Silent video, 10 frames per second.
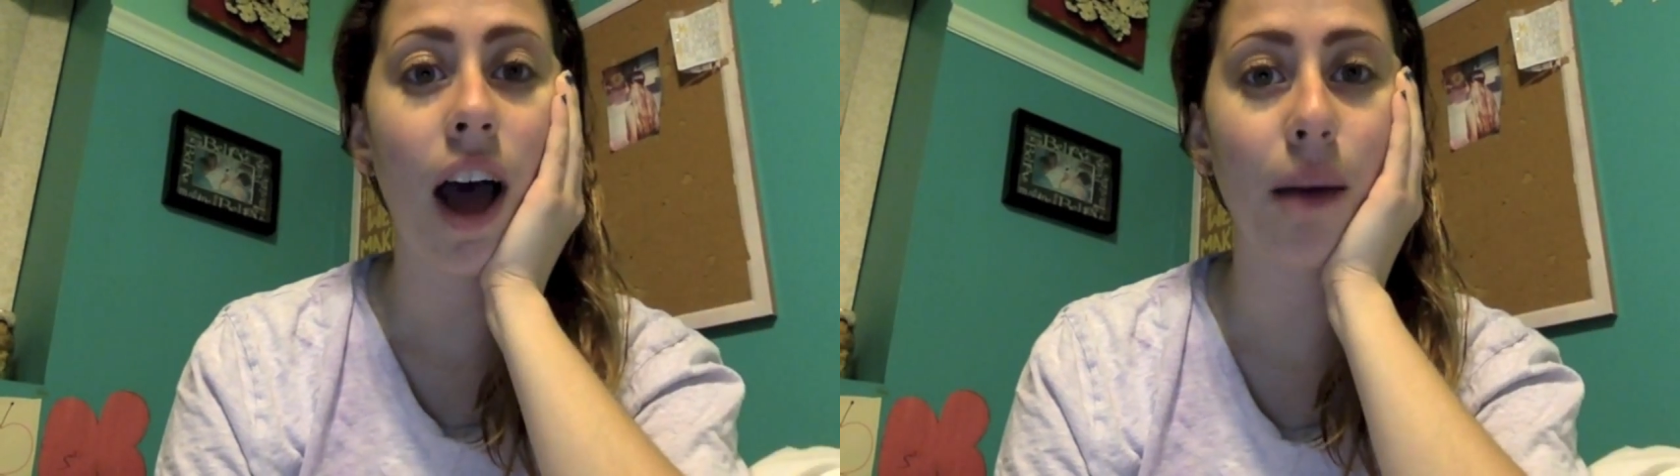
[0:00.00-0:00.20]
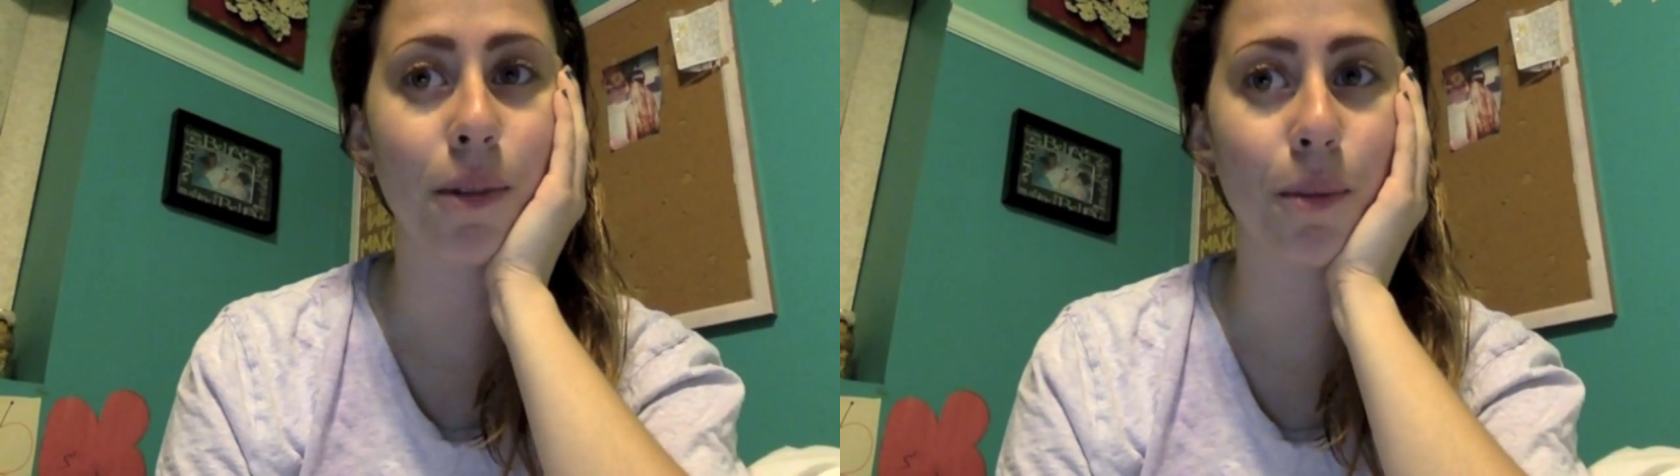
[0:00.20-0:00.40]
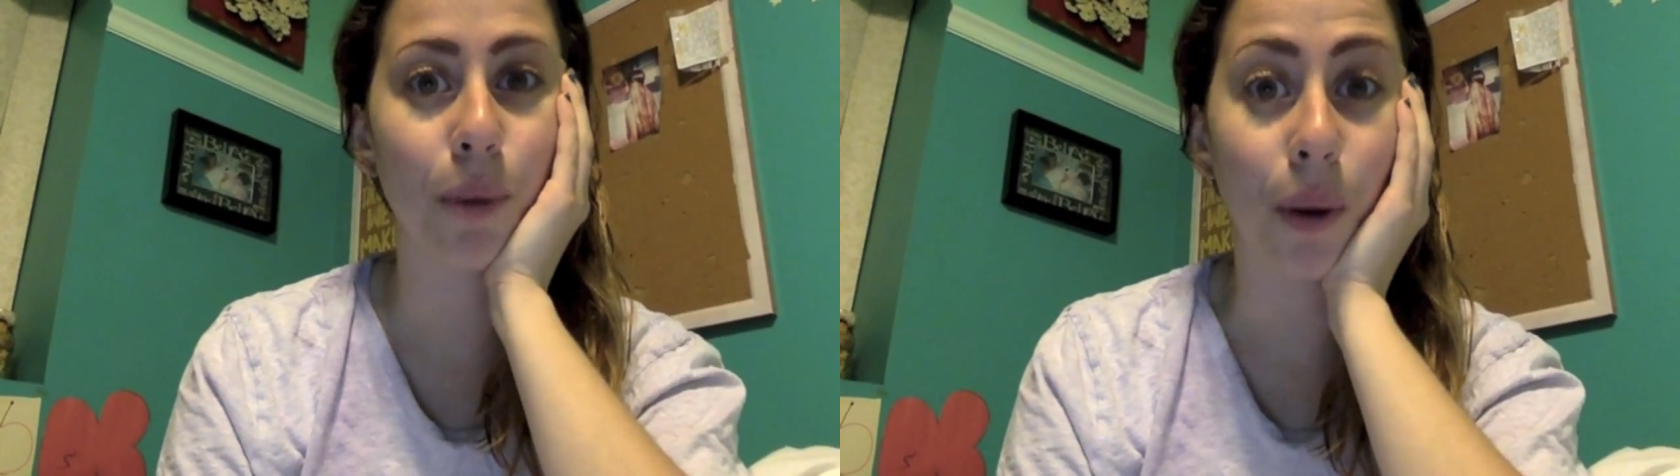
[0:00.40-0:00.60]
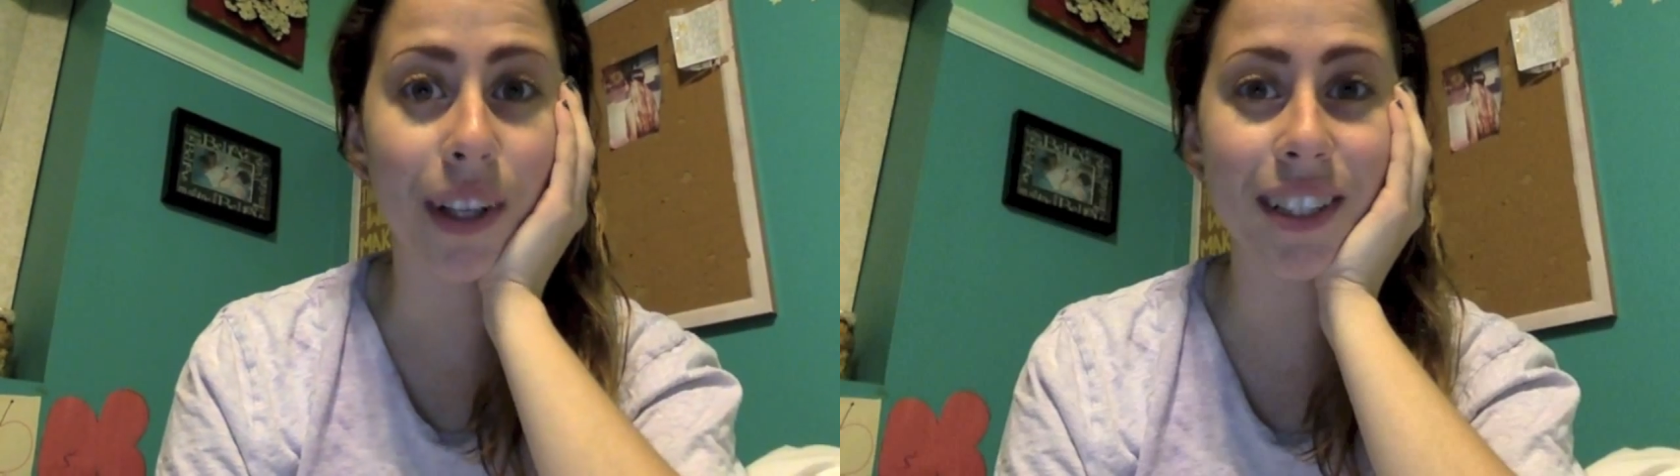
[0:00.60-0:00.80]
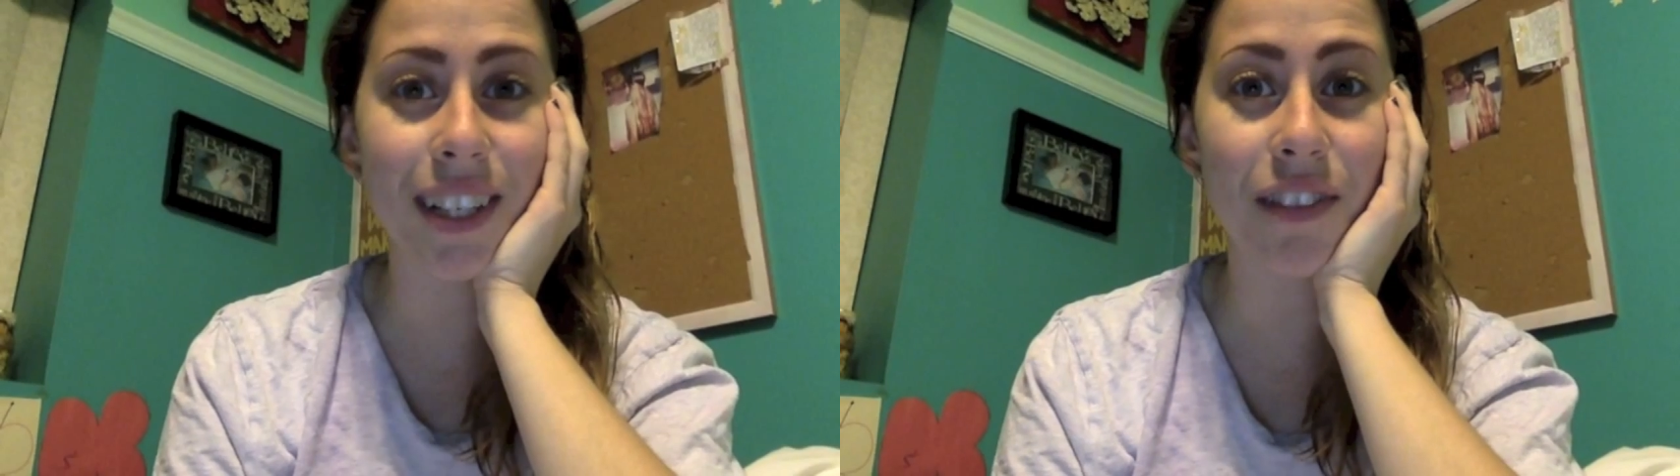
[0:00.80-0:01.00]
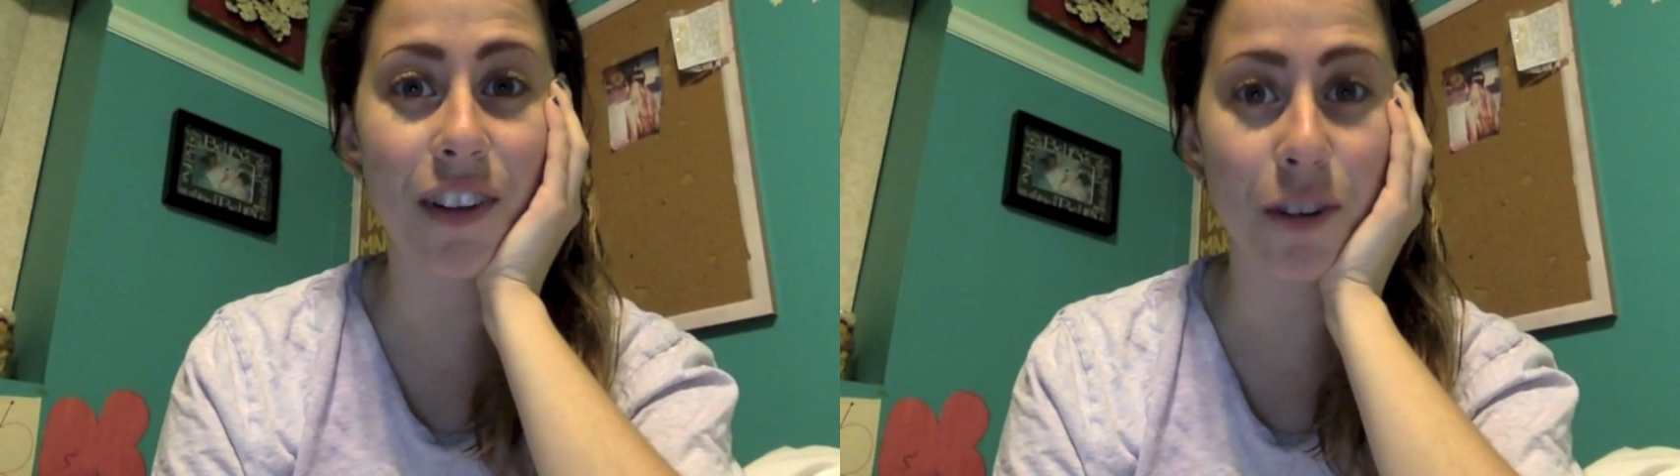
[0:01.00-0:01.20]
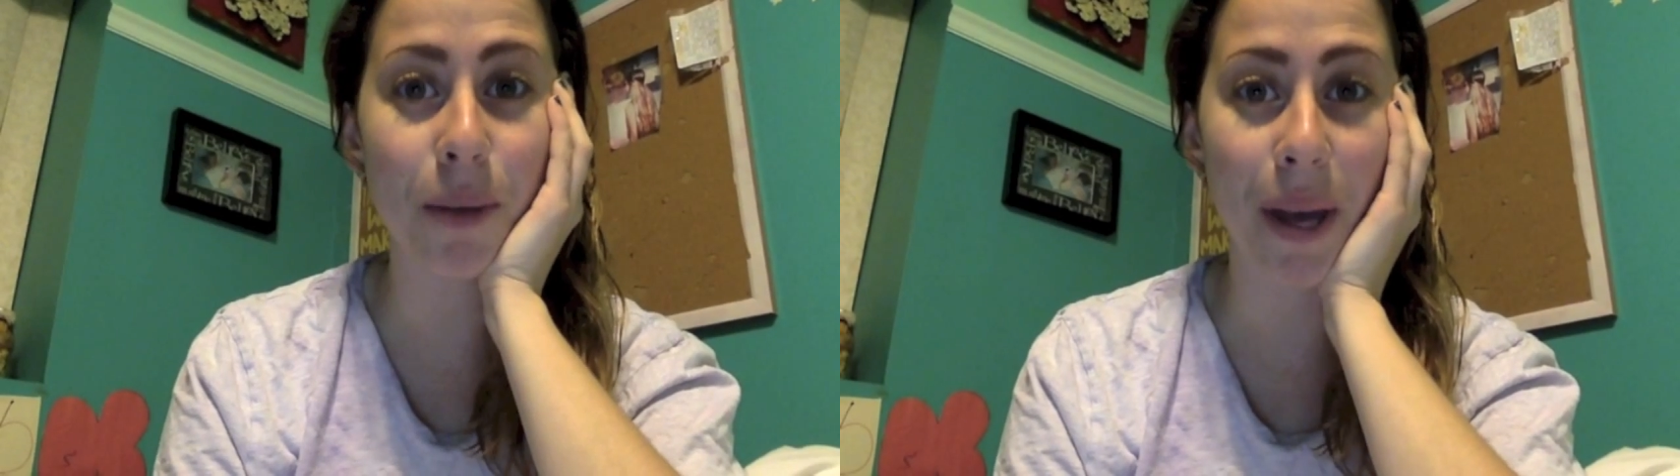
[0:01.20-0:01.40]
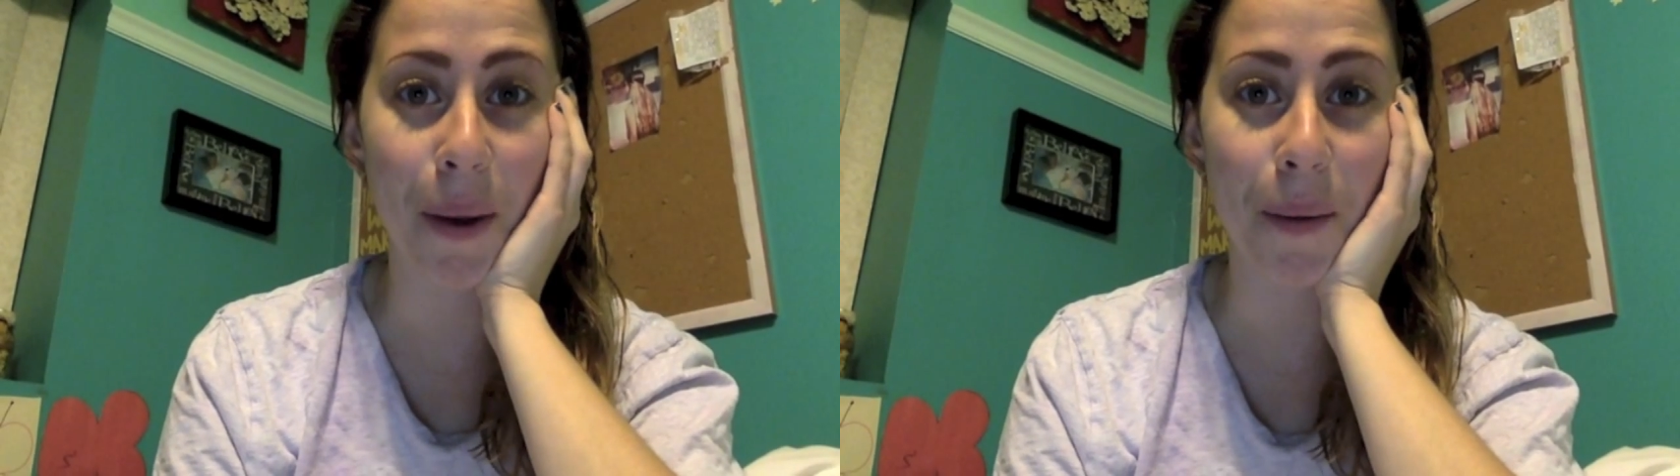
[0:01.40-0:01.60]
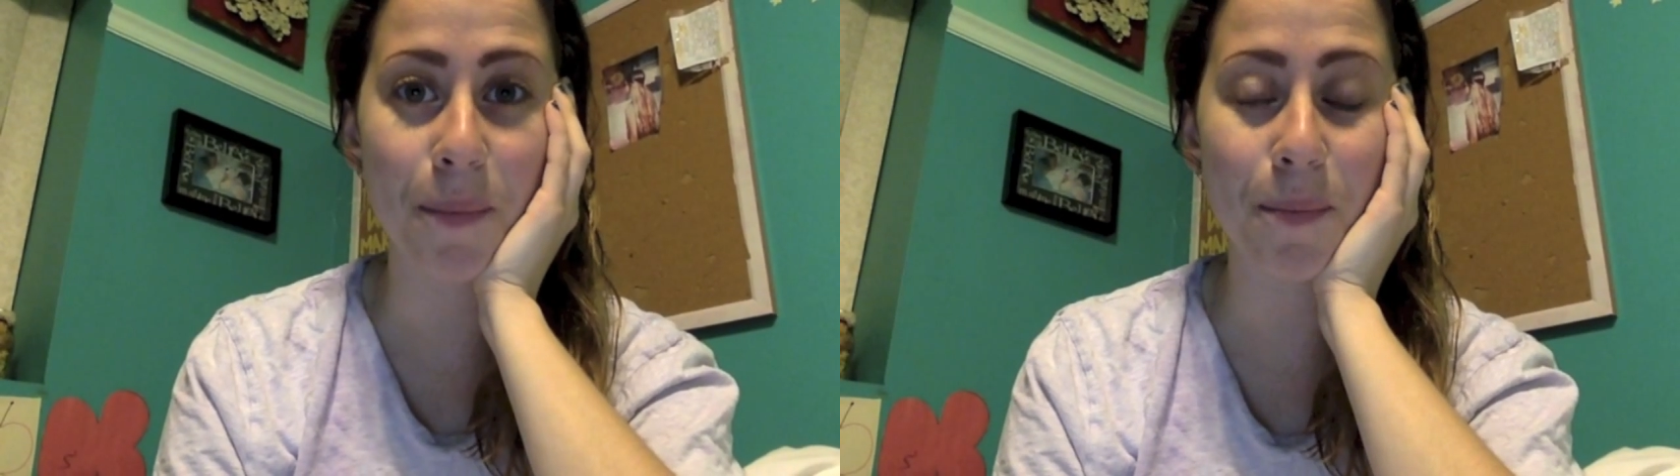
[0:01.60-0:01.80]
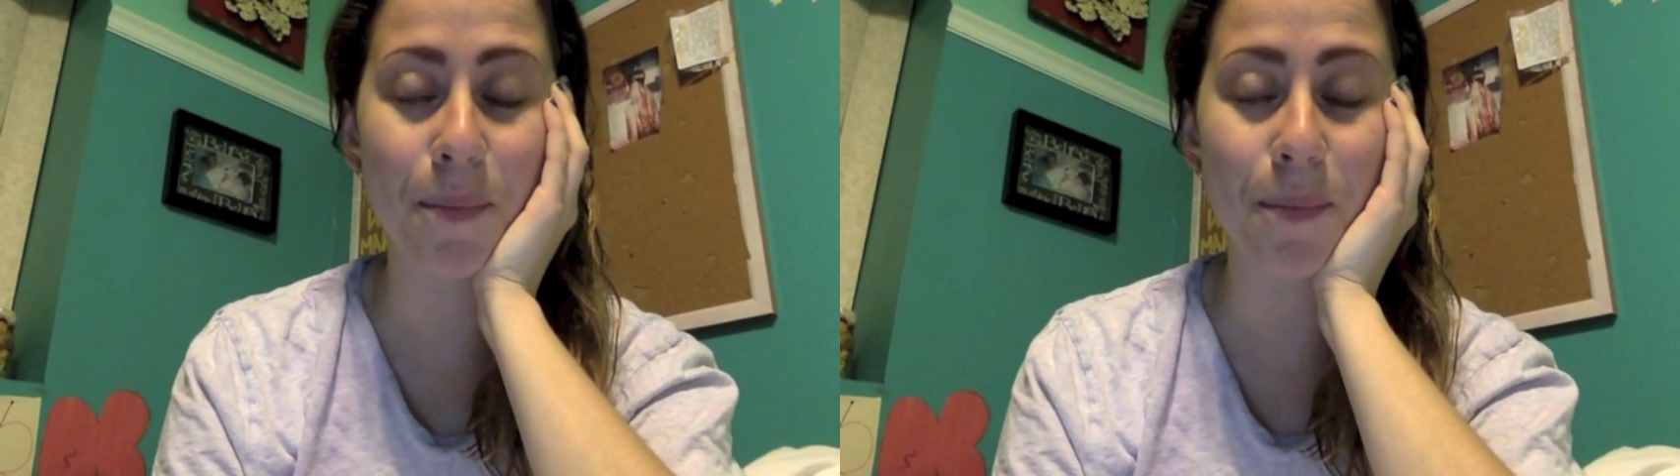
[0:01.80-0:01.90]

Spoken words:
I'm the brokest I've ever been,